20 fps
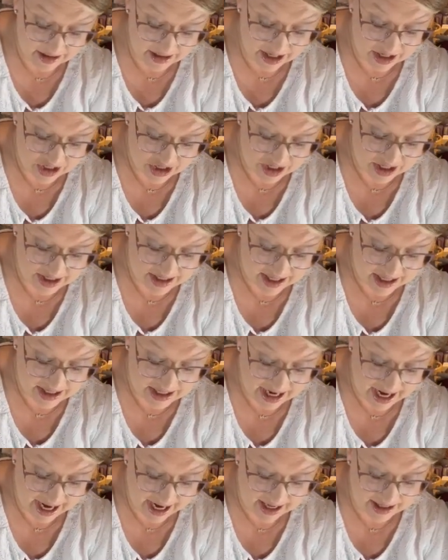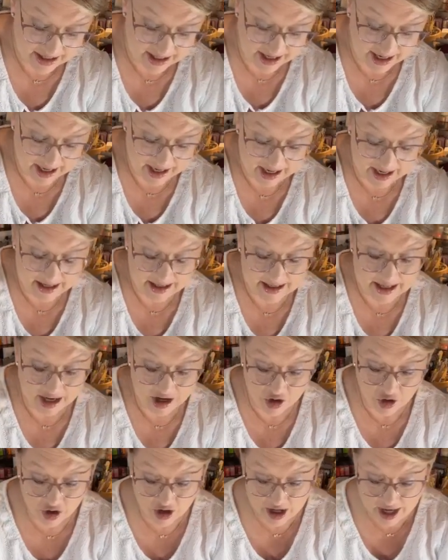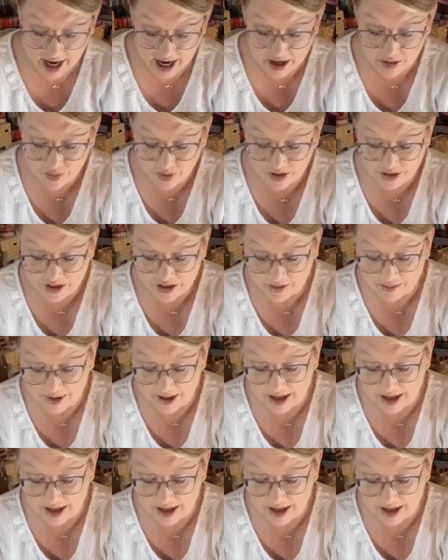That she said, take these and create with them.